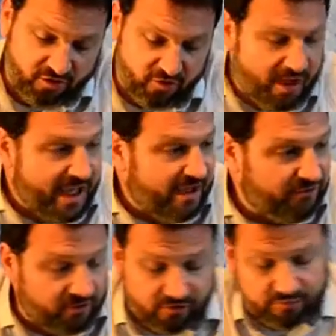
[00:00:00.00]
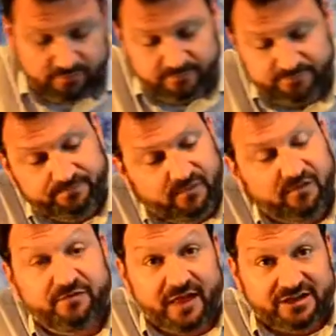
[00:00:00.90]
you have your
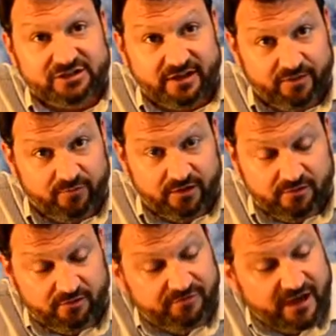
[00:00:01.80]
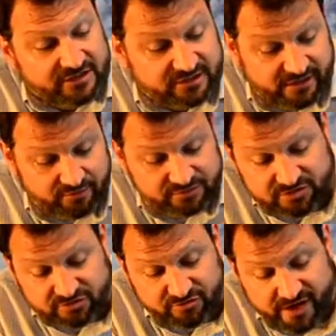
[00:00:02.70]
flashlight. We include flashlight, which
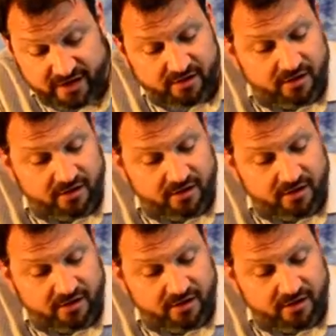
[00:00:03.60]
is great.